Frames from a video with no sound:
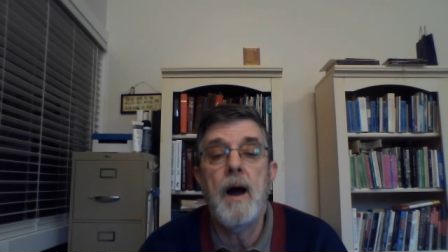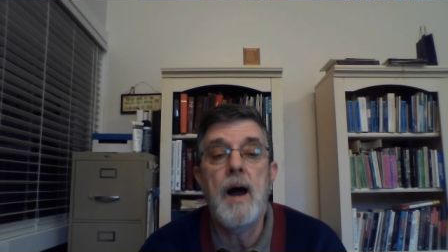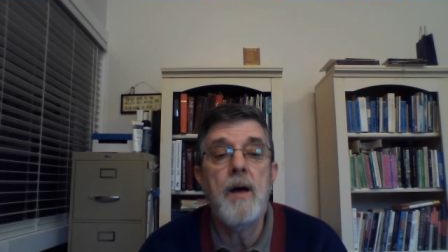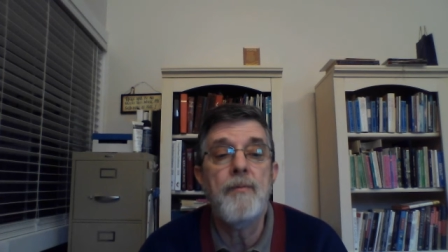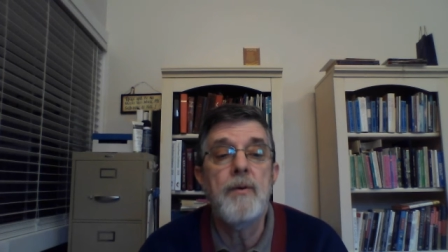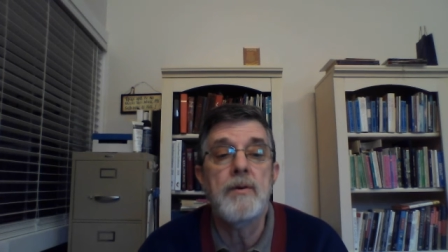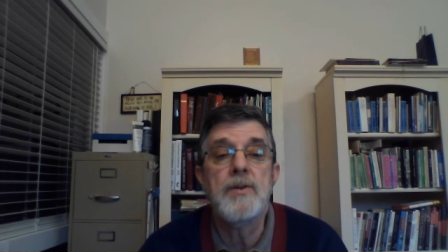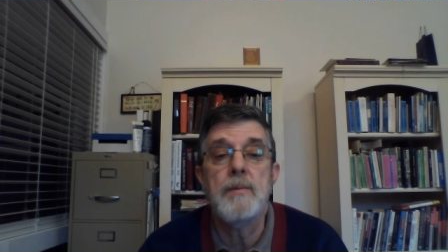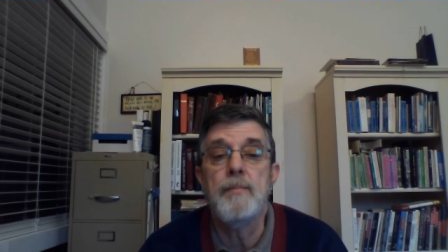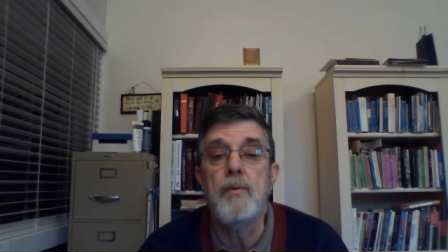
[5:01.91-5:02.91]
offer
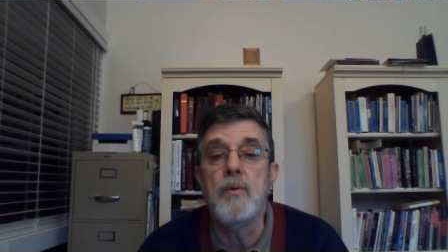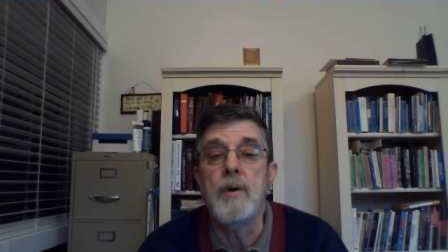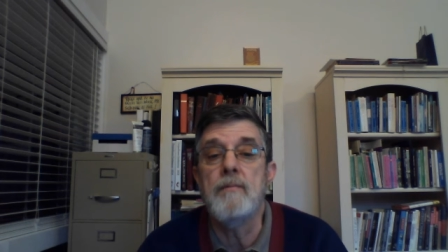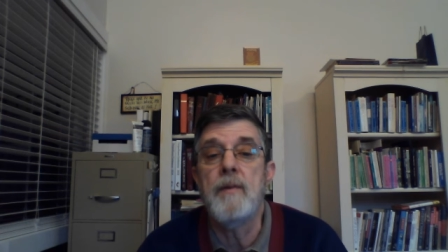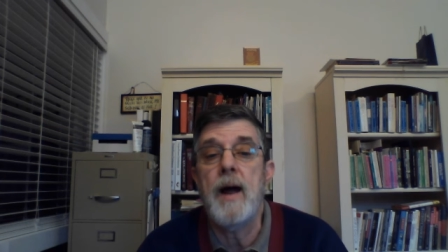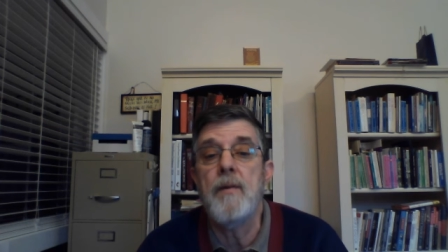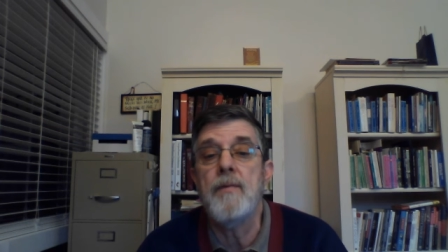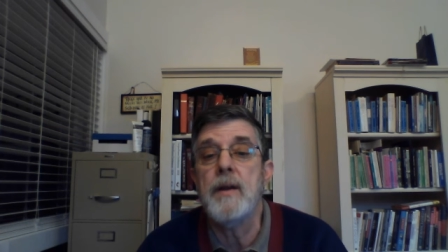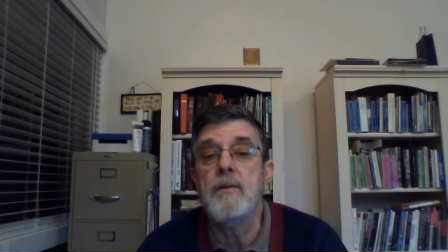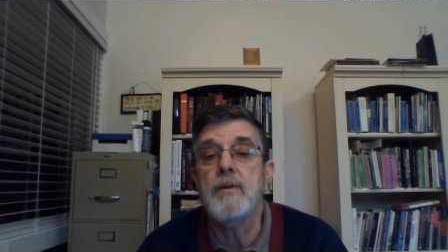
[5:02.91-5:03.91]
support rather
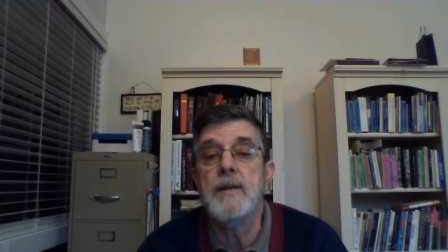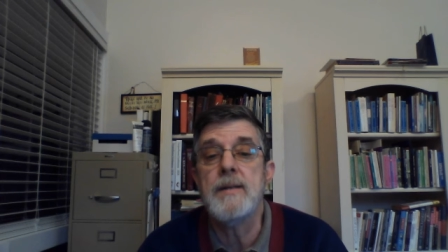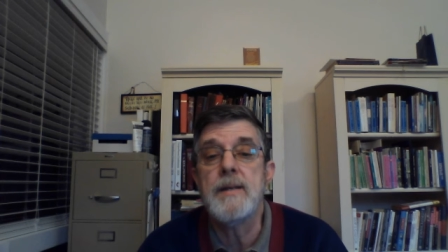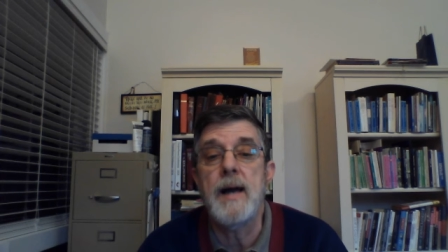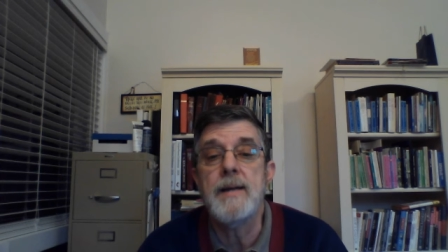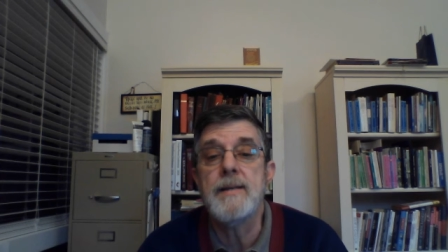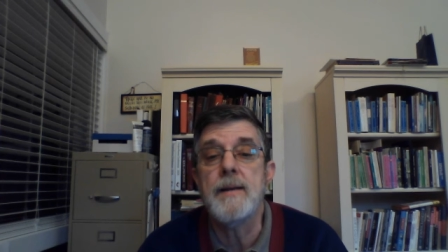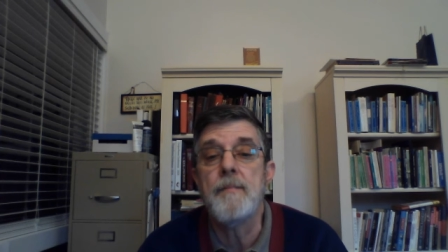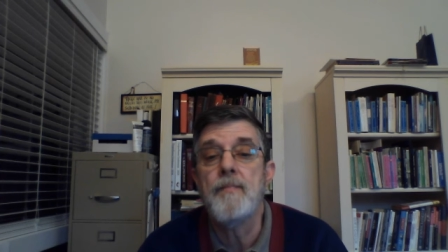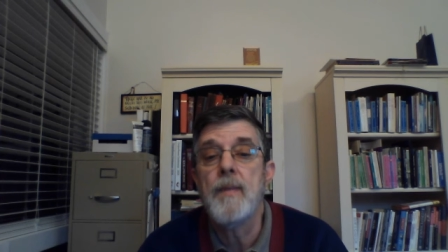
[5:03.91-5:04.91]
than
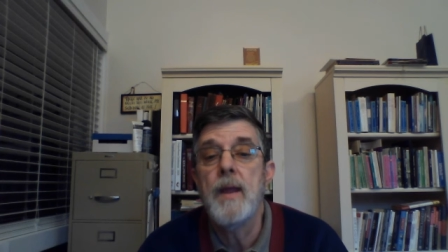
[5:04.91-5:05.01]
criticizing.